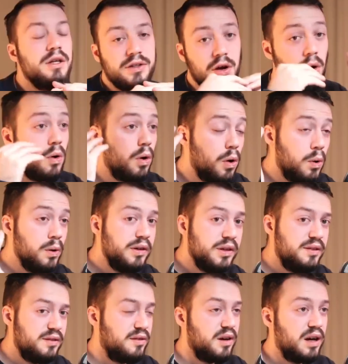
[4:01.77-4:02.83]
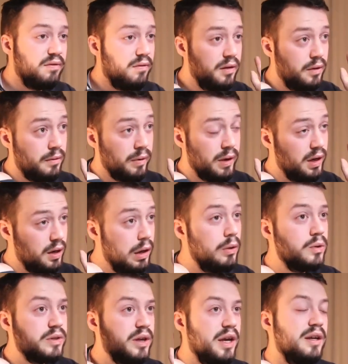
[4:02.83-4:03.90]
So all this stuff really
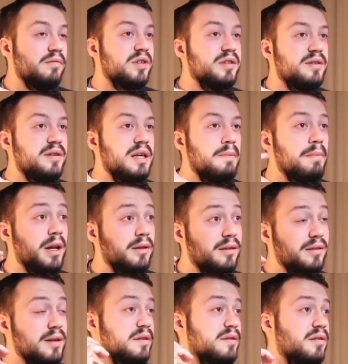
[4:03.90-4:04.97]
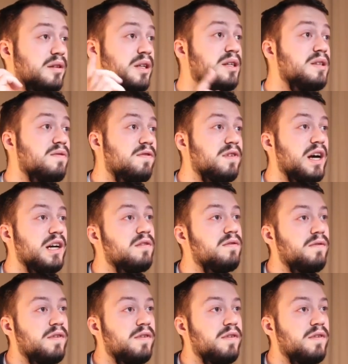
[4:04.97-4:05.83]
looks interesting, but there's this final